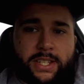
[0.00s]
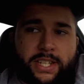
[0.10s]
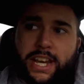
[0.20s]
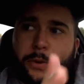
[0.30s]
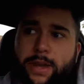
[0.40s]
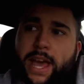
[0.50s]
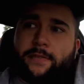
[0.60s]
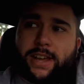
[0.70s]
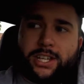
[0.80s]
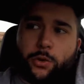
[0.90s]
Today we
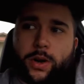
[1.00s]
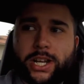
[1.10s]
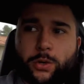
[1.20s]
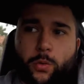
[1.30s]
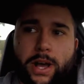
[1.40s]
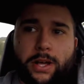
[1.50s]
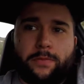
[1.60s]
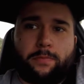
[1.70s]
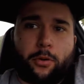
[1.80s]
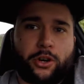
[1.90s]
have a
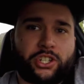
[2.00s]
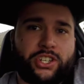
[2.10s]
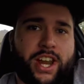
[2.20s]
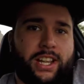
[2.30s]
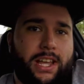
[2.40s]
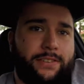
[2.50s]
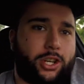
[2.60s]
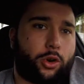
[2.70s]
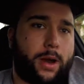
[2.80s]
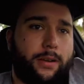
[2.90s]
2012 Porsche 911
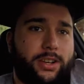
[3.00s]
Carrera